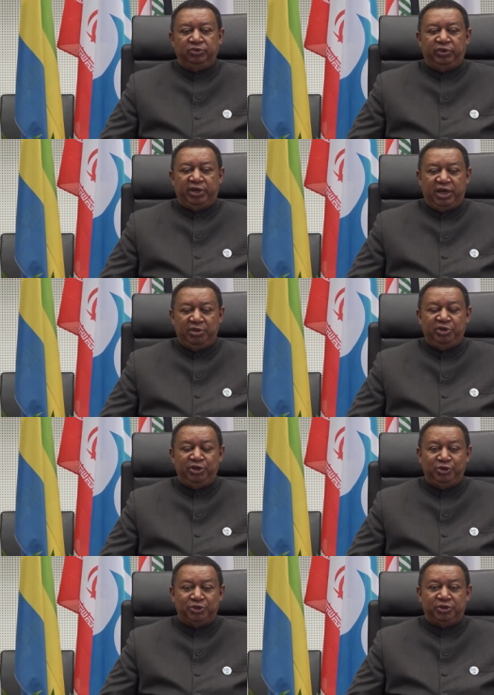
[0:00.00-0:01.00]
When I am in
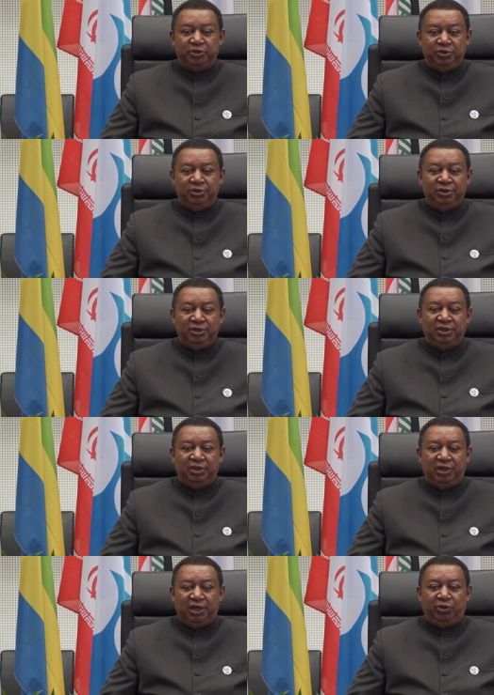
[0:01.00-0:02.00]
Houston,
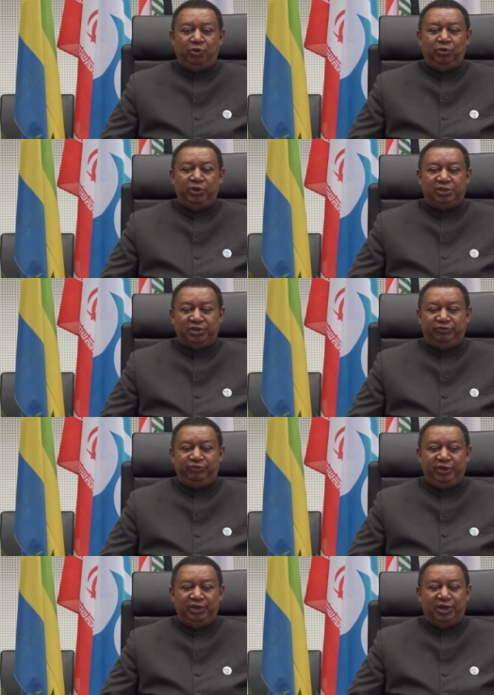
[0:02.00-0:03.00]
I always
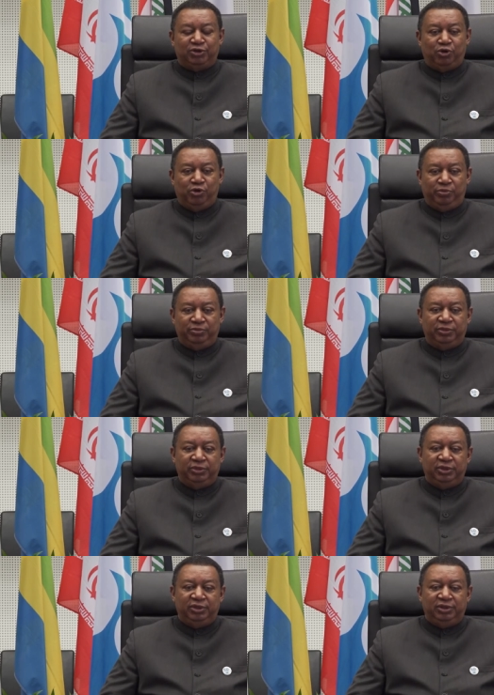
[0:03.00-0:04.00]
feel at home
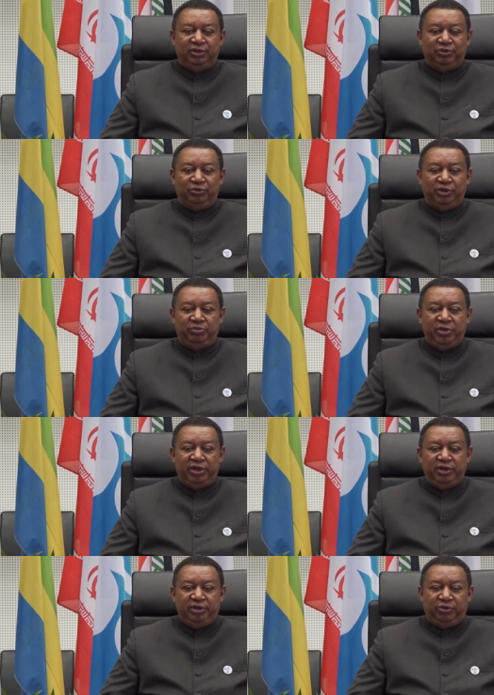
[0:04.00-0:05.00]
with
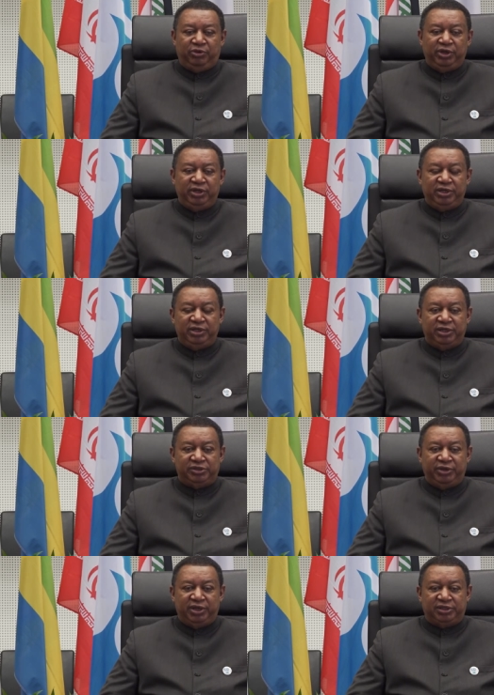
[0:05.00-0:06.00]
many oil
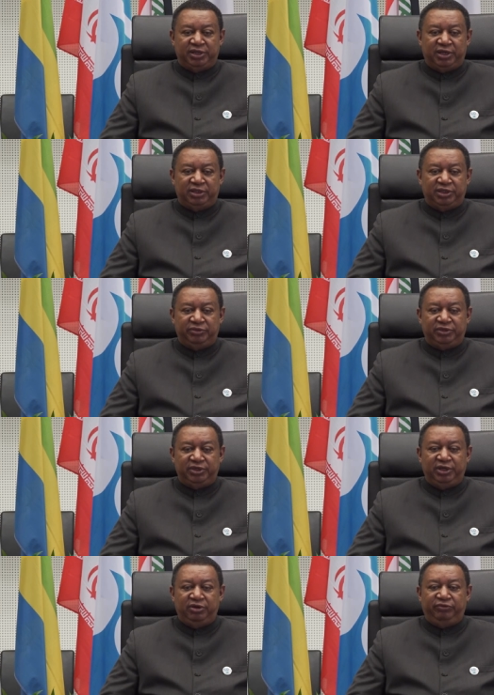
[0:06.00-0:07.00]
industry executives,
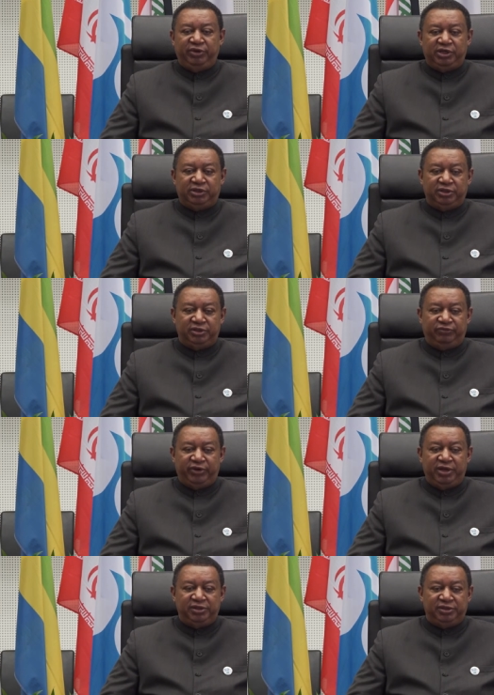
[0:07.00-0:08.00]
innovators,
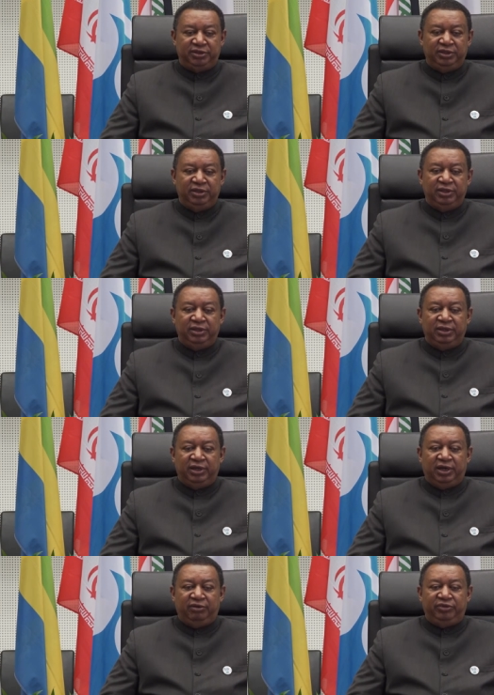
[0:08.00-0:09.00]
friends
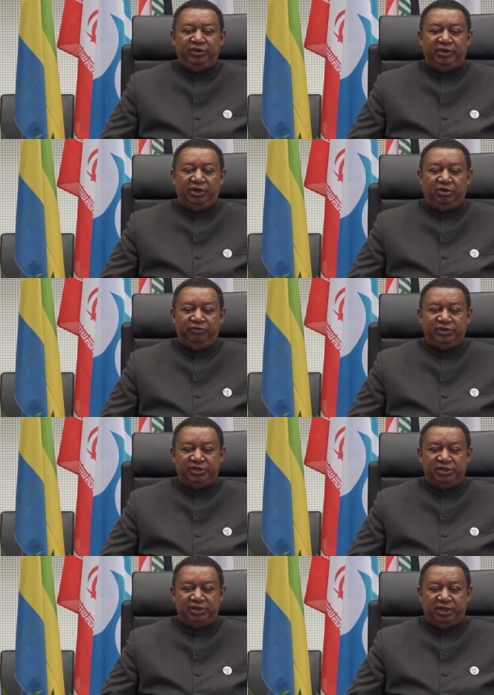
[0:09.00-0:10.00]
having their
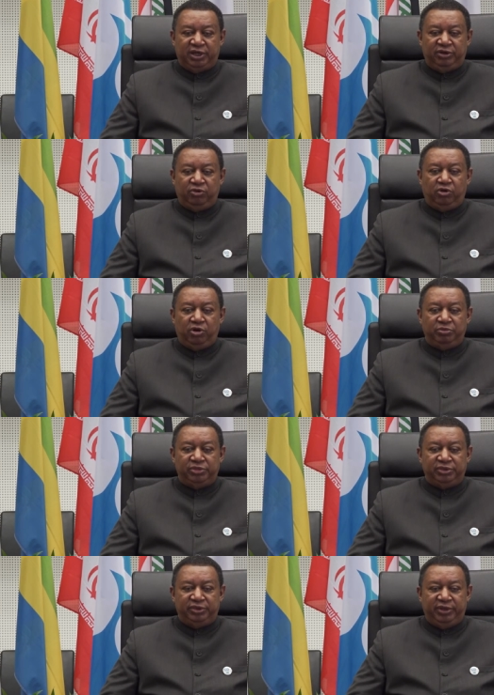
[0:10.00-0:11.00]
offices and
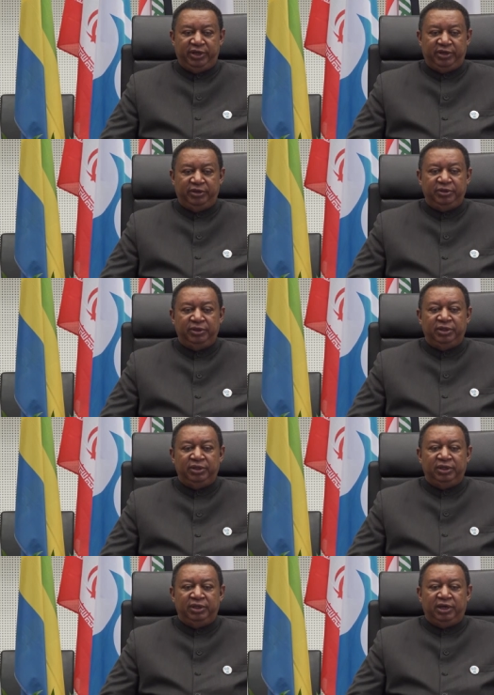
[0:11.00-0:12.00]
homes there.
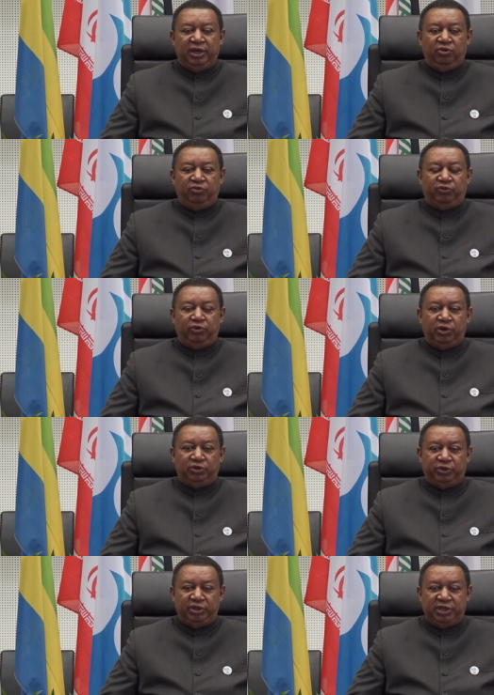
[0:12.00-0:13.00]
I look
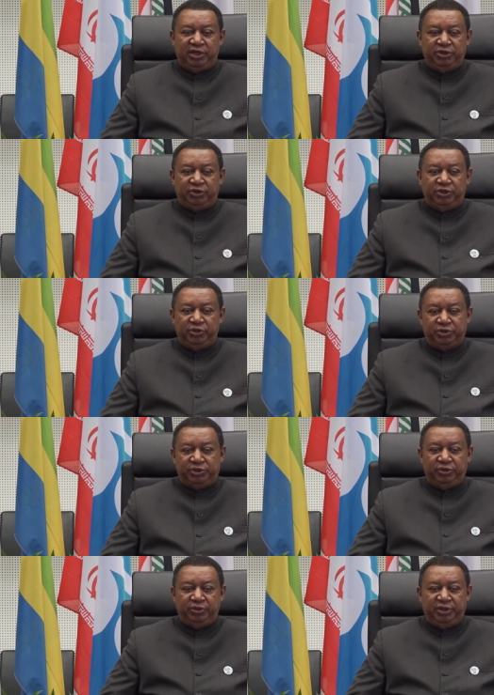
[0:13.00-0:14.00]
forward to returning to
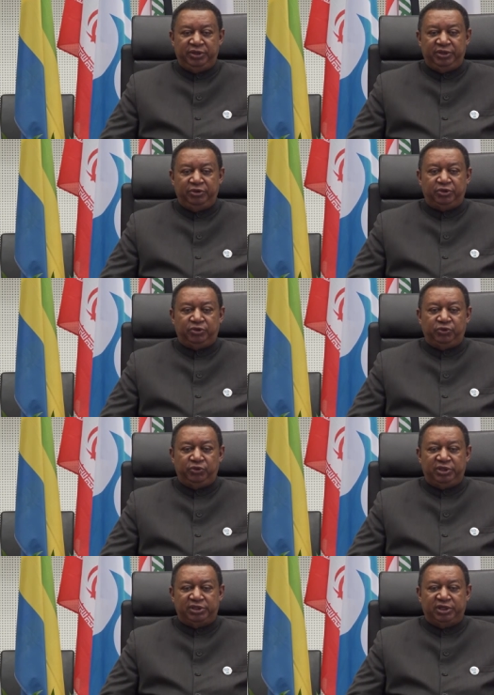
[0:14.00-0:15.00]
Houston in the not
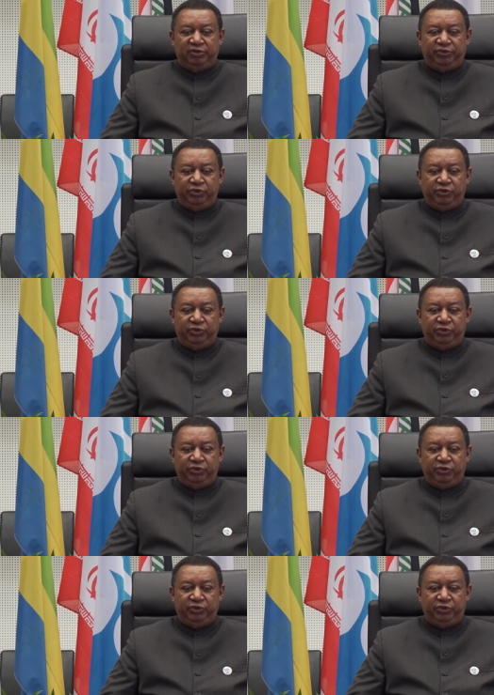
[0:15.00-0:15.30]
too distant